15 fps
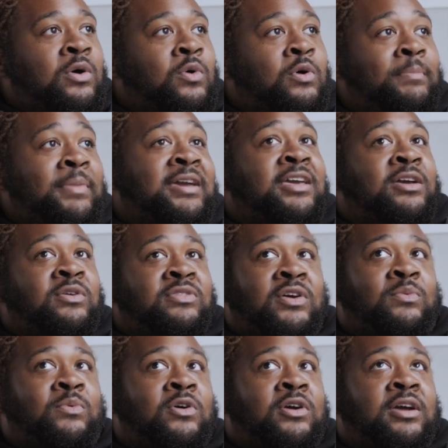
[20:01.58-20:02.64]
or making their
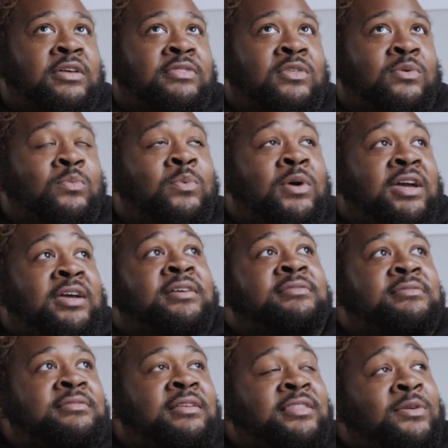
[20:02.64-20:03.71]
work in the
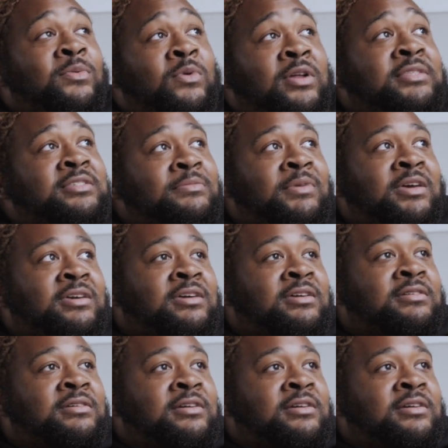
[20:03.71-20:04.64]
ways that they wanted to make it.